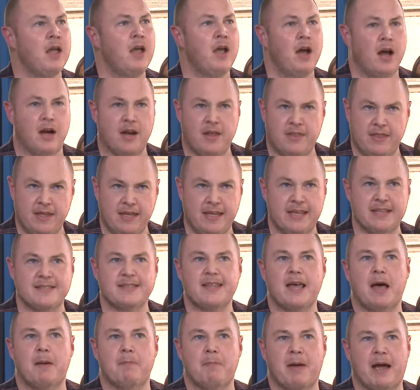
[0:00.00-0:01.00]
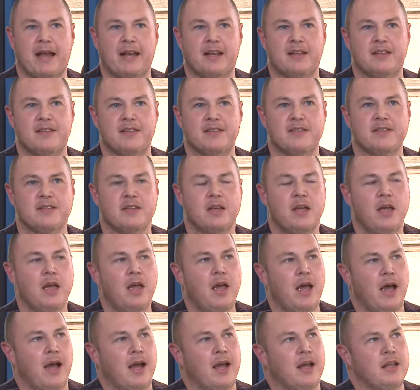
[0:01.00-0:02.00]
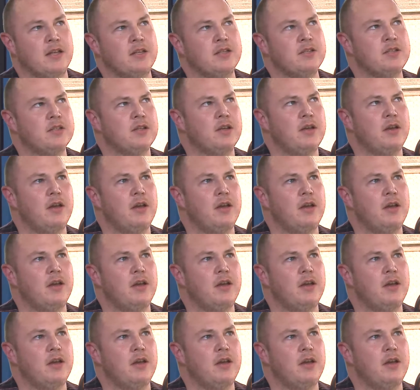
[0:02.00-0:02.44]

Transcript: And I think it's that balance. And